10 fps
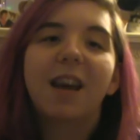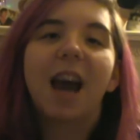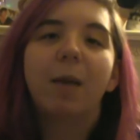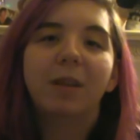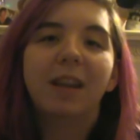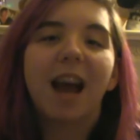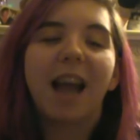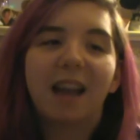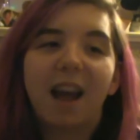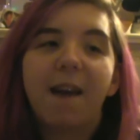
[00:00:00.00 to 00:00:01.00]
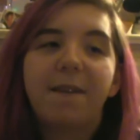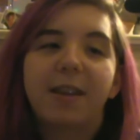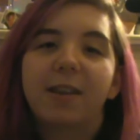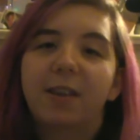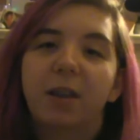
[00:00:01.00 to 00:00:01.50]
I love that
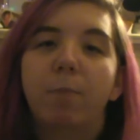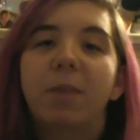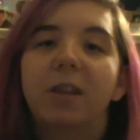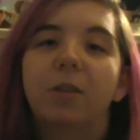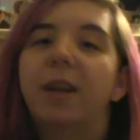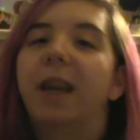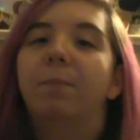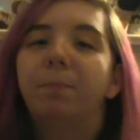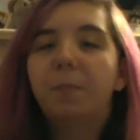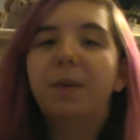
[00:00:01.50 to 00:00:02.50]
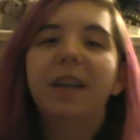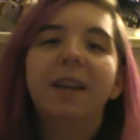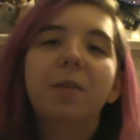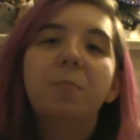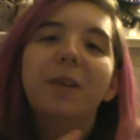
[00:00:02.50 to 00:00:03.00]
there's still mystery, but
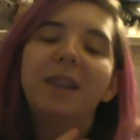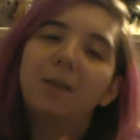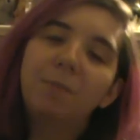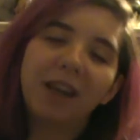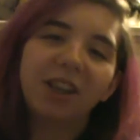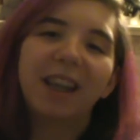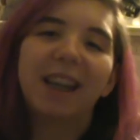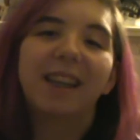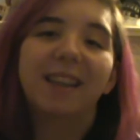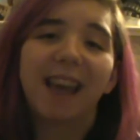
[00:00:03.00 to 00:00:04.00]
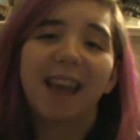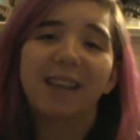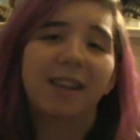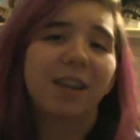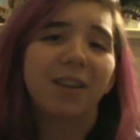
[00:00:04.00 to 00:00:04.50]
especially in this
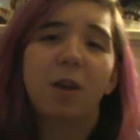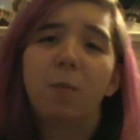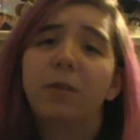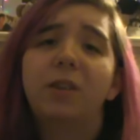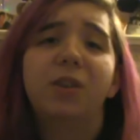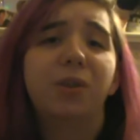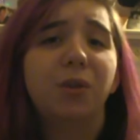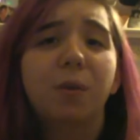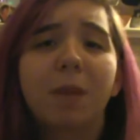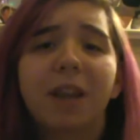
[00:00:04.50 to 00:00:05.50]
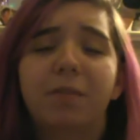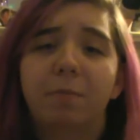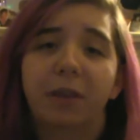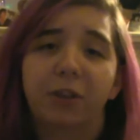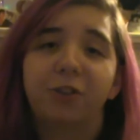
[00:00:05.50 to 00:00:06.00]
case, there's almost just too much
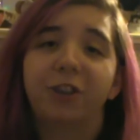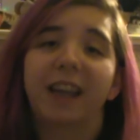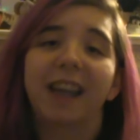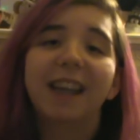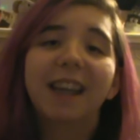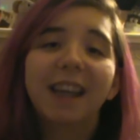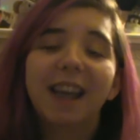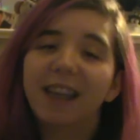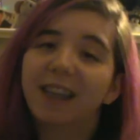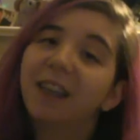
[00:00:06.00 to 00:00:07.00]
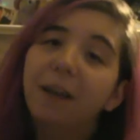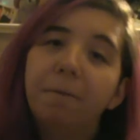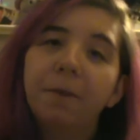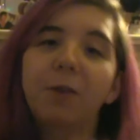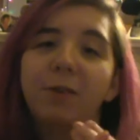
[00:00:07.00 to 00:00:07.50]
mystery. It's
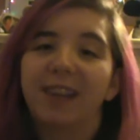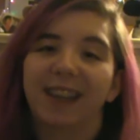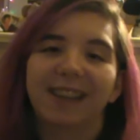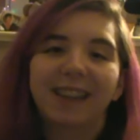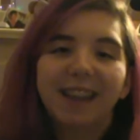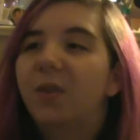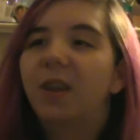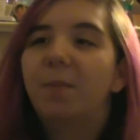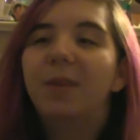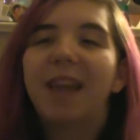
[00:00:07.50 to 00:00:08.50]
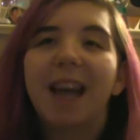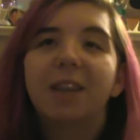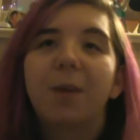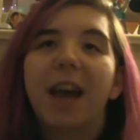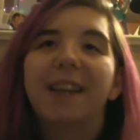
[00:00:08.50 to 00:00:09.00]
confusing. But
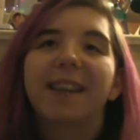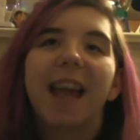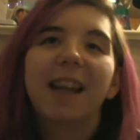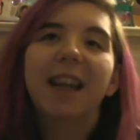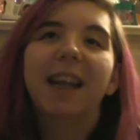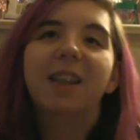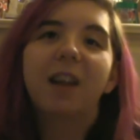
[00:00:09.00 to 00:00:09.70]
that's why it's kind of like